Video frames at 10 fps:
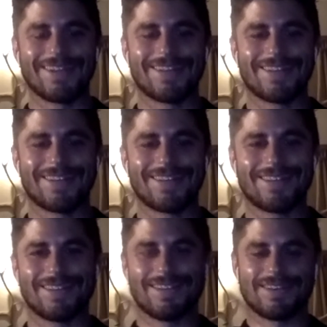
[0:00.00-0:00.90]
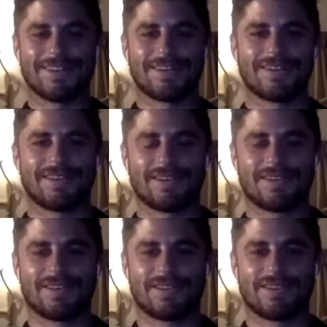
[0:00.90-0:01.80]

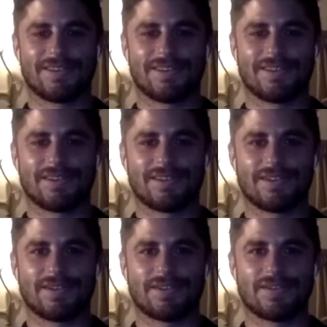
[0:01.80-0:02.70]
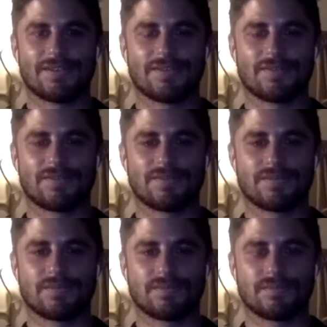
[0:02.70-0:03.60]

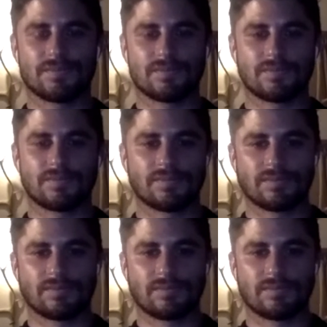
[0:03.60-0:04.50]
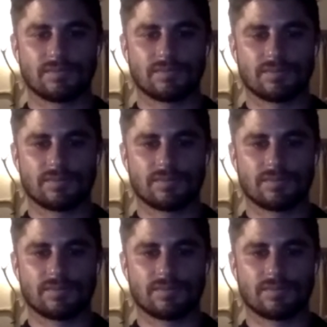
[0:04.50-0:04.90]
(silent)